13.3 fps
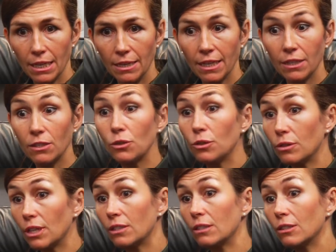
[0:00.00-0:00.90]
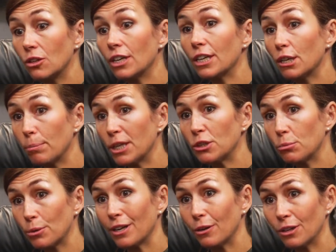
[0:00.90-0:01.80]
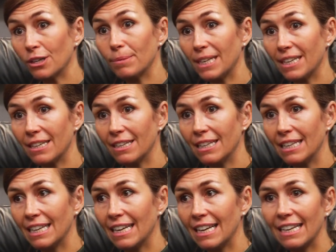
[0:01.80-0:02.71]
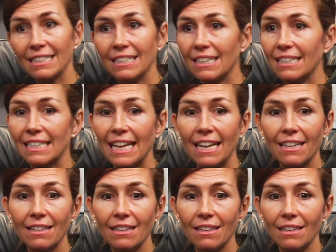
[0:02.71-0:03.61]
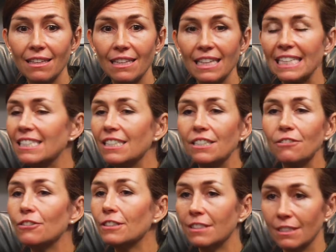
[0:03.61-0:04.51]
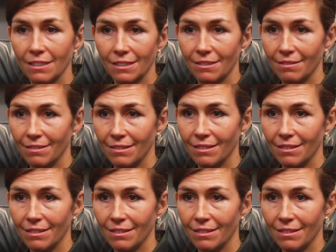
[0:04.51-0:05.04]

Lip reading: that's looking at patient-reported outcome data is that they see differences,